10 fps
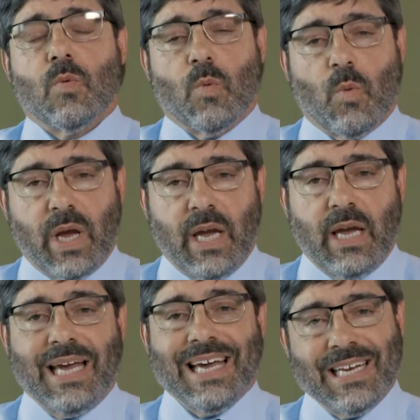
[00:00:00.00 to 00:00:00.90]

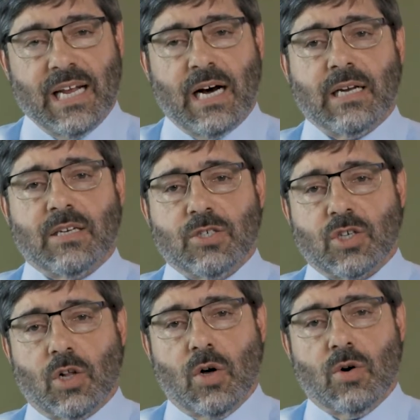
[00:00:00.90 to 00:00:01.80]
We cannot
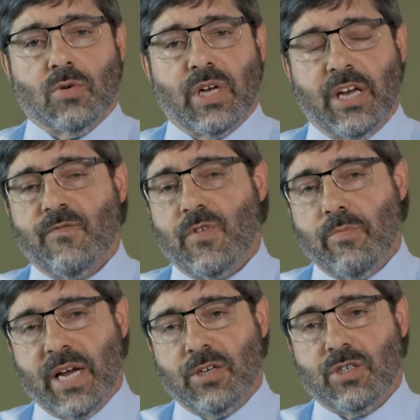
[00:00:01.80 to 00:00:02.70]
disclose
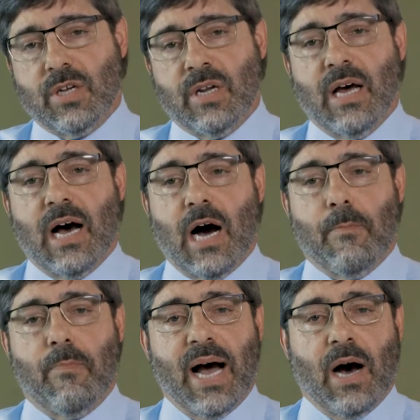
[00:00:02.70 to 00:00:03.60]
information
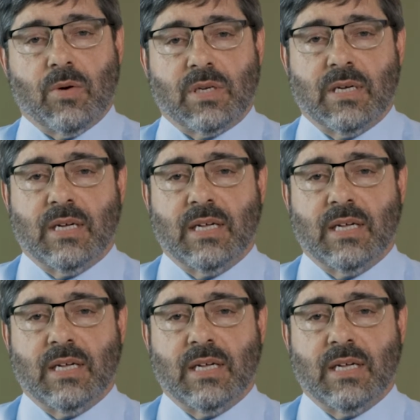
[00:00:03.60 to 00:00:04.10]
about